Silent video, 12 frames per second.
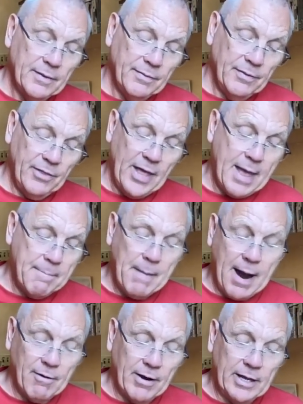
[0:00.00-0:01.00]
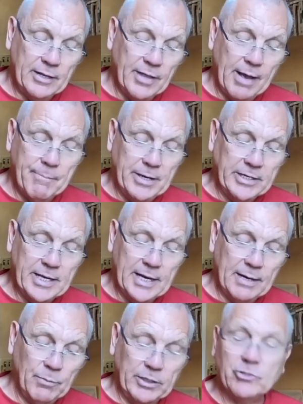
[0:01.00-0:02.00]
They're married, they've been
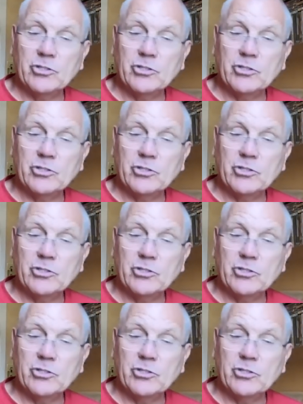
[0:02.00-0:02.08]
dealing with